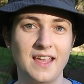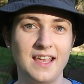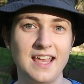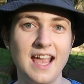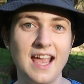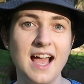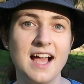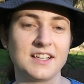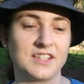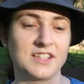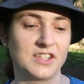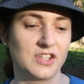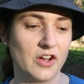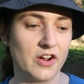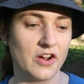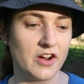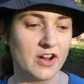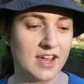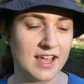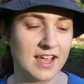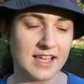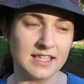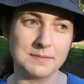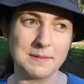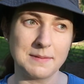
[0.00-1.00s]
Yeah, so
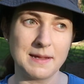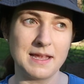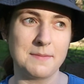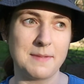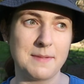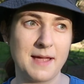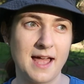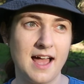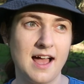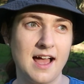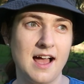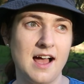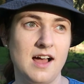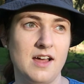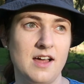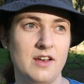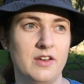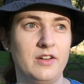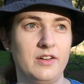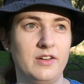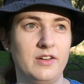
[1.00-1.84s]
it's been about